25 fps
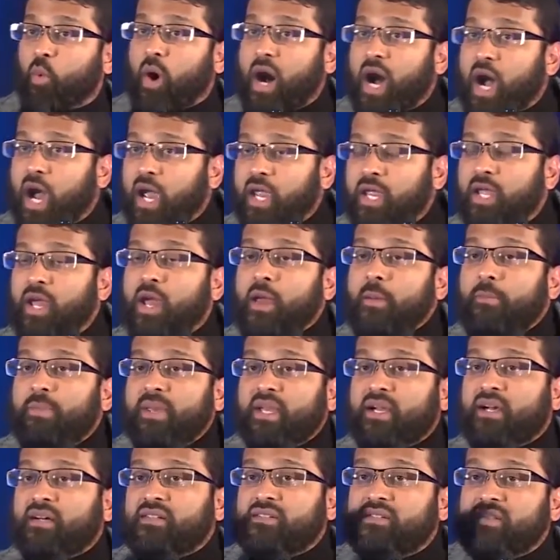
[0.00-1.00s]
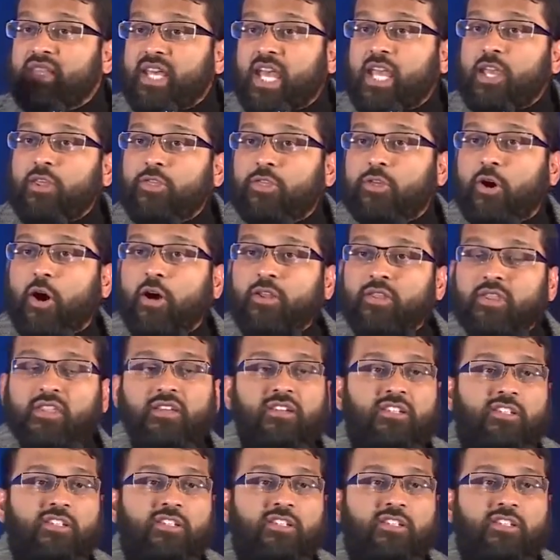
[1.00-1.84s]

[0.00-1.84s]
Why? Because they thought